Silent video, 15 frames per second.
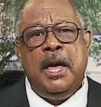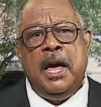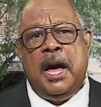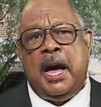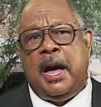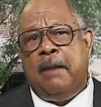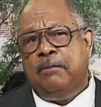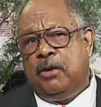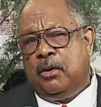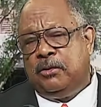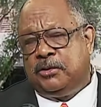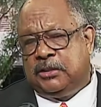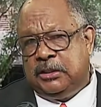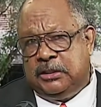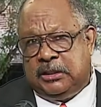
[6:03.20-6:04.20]
I'm
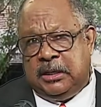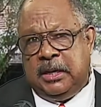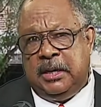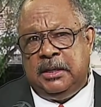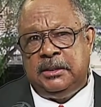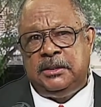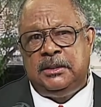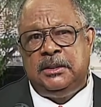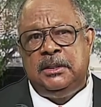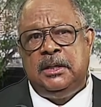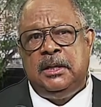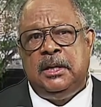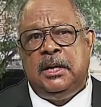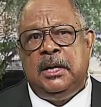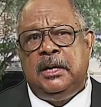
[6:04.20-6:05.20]
going to suggest
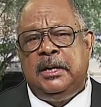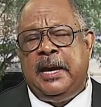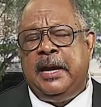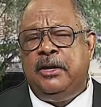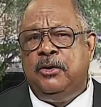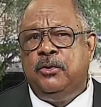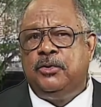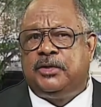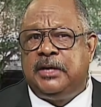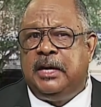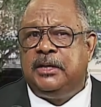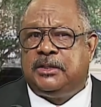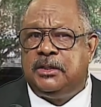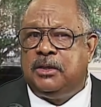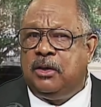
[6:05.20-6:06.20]
that you
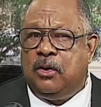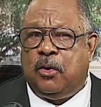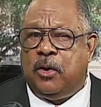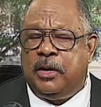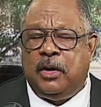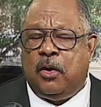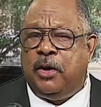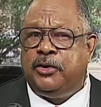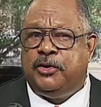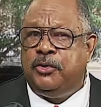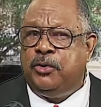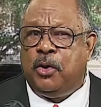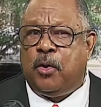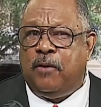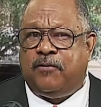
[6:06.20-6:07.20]
say to the Lord, Lord, you
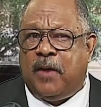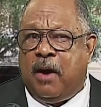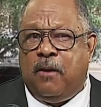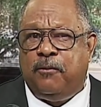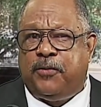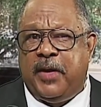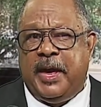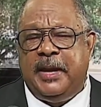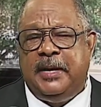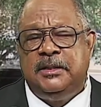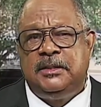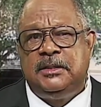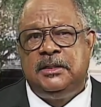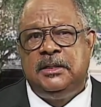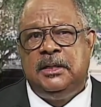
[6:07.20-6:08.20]
know of all
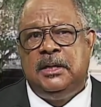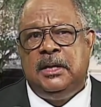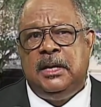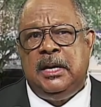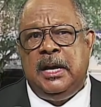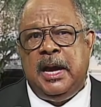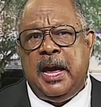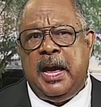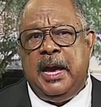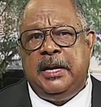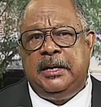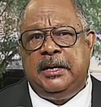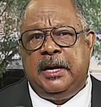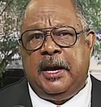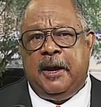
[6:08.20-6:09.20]
things,
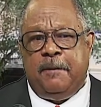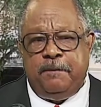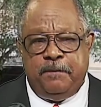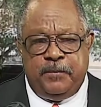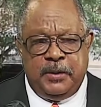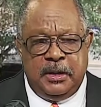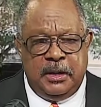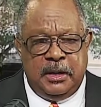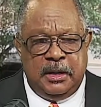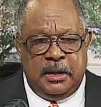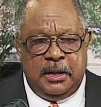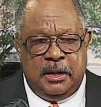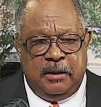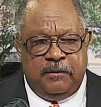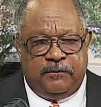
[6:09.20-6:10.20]
and um,
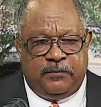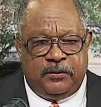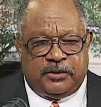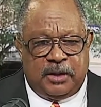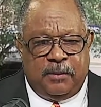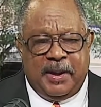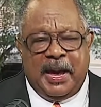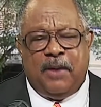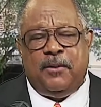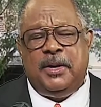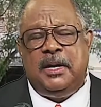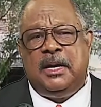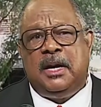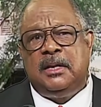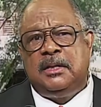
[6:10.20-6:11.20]
if somehow or
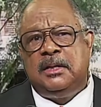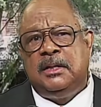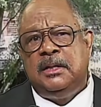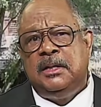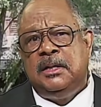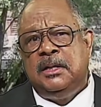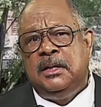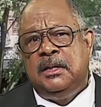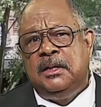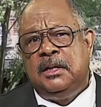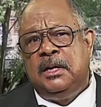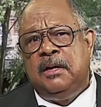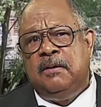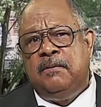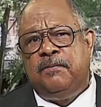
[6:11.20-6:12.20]
another
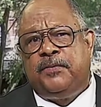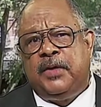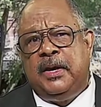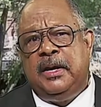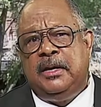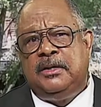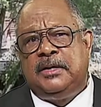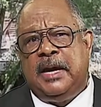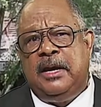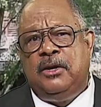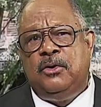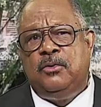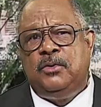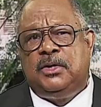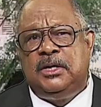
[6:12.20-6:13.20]
the things that
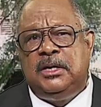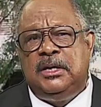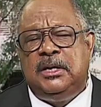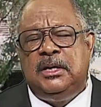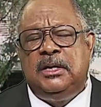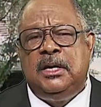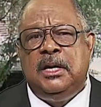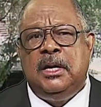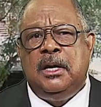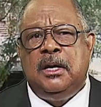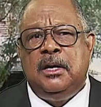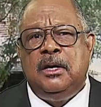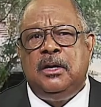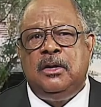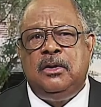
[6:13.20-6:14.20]
you did
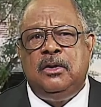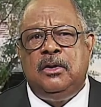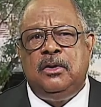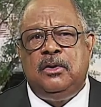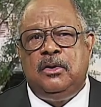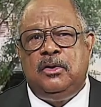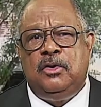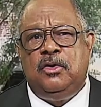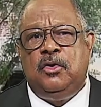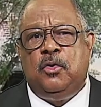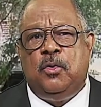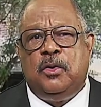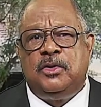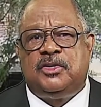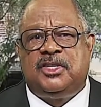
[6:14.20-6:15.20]
you
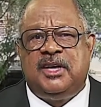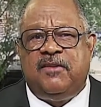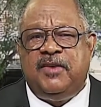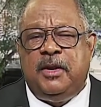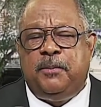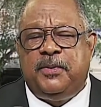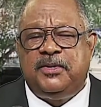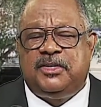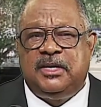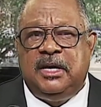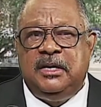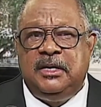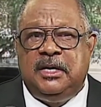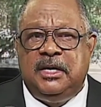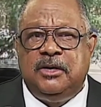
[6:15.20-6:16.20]
were
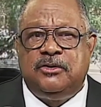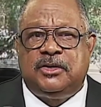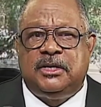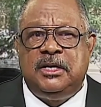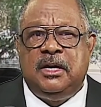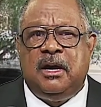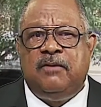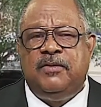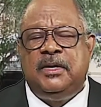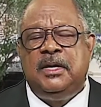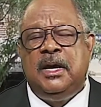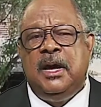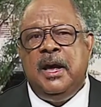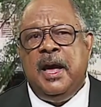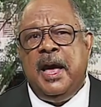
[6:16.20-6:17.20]
70% guilty of
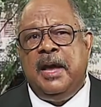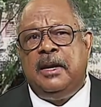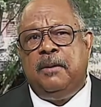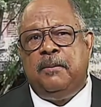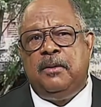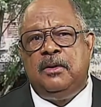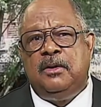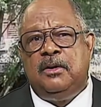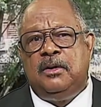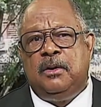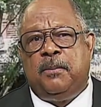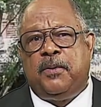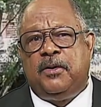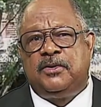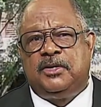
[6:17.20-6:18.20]
it, and the,
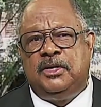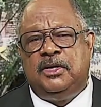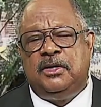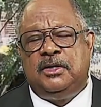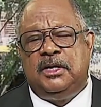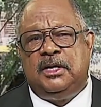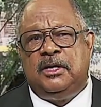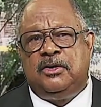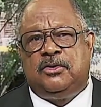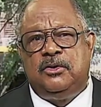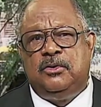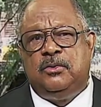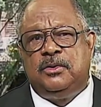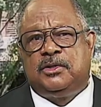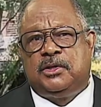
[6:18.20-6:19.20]
the person you did it
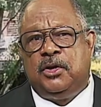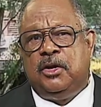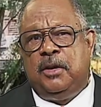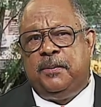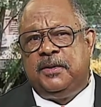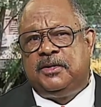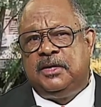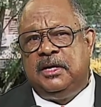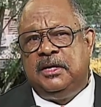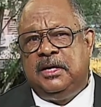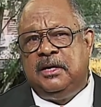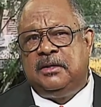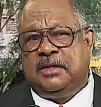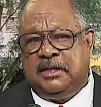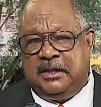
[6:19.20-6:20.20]
to was 30%
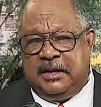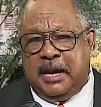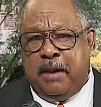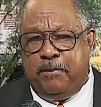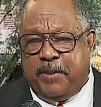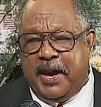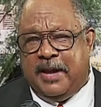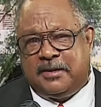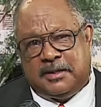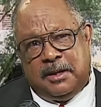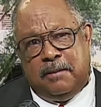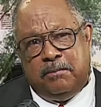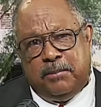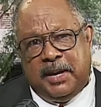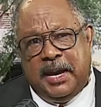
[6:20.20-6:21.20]
guilty, then they bear
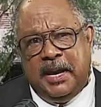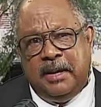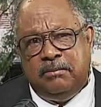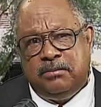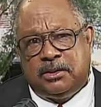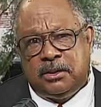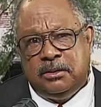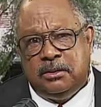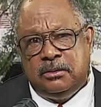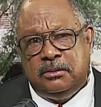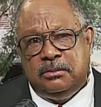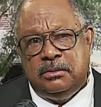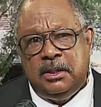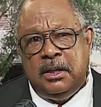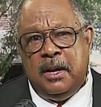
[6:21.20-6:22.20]
some blame
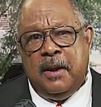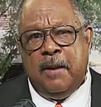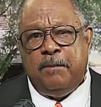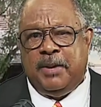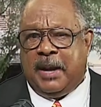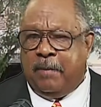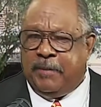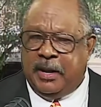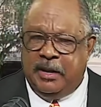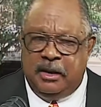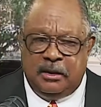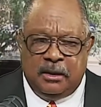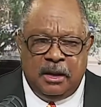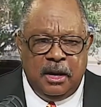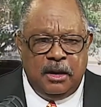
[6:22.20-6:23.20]
too. But I'm not
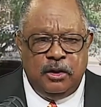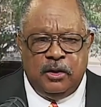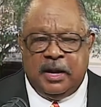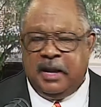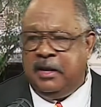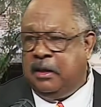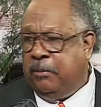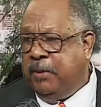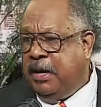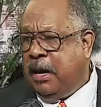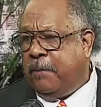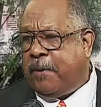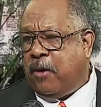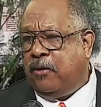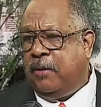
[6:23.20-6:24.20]
here to, you're not here to beat
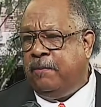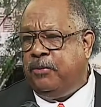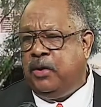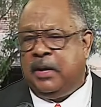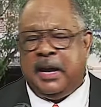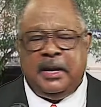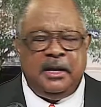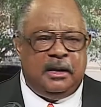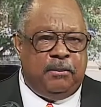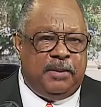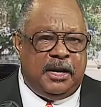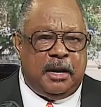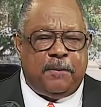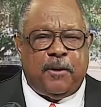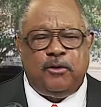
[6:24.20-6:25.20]
up on them. You're not here to
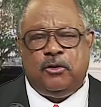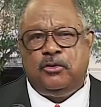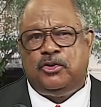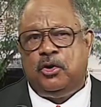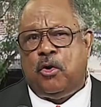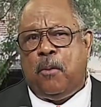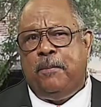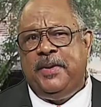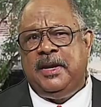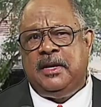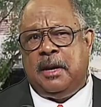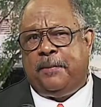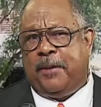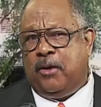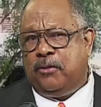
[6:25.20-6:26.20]
beat up on, don't you go
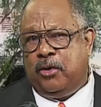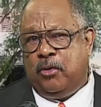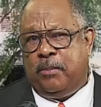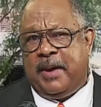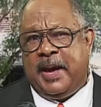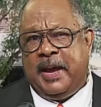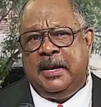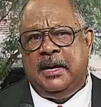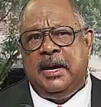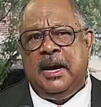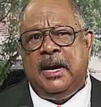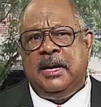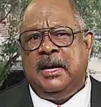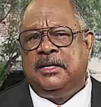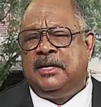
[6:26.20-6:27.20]
beating up on nobody.
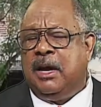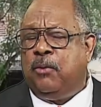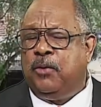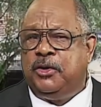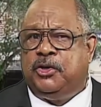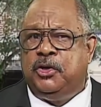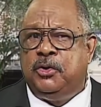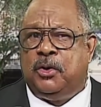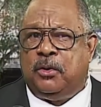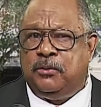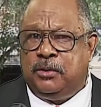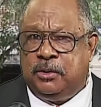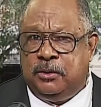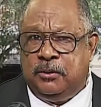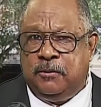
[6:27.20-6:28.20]
That's not what you're
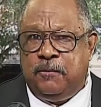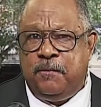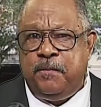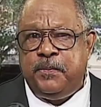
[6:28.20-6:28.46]
going to do.